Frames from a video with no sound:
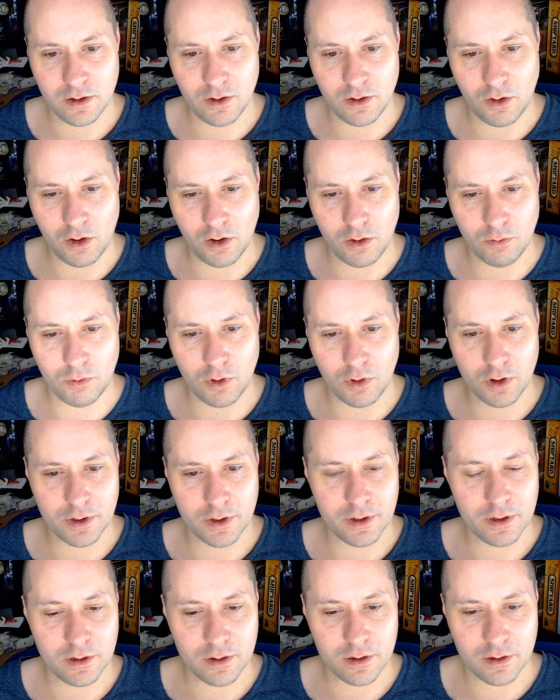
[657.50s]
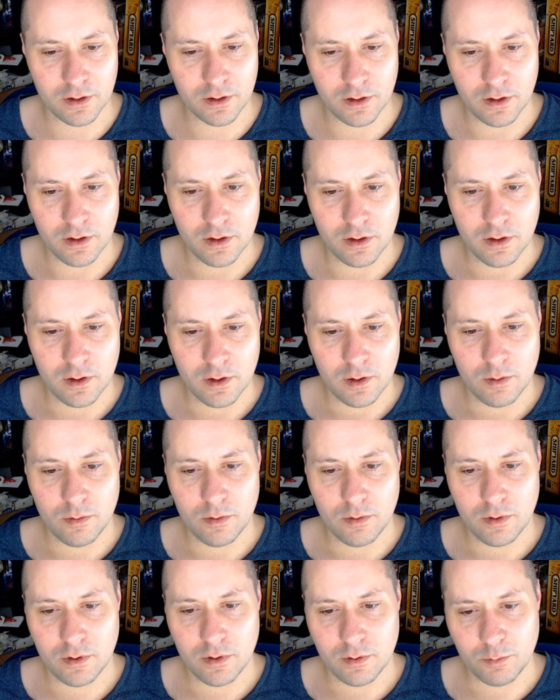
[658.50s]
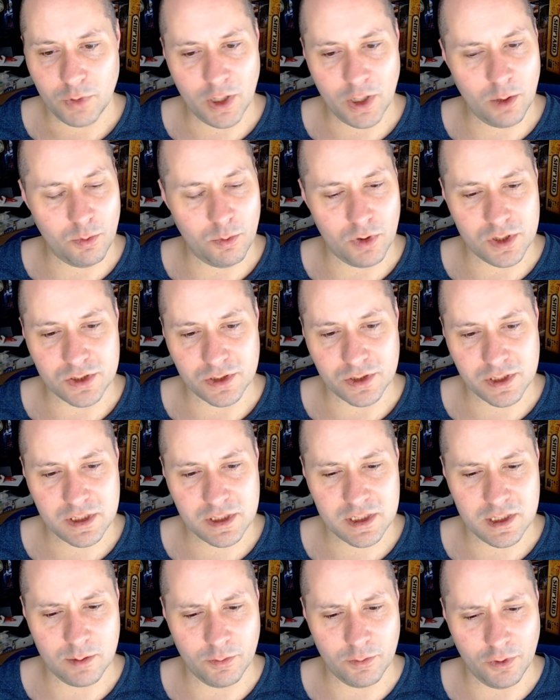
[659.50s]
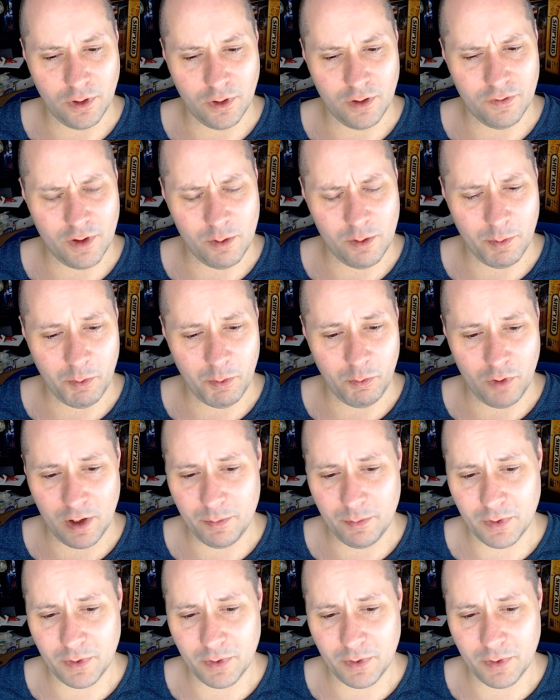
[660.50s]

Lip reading: artwork. Player Wars looks similar if I remember right, but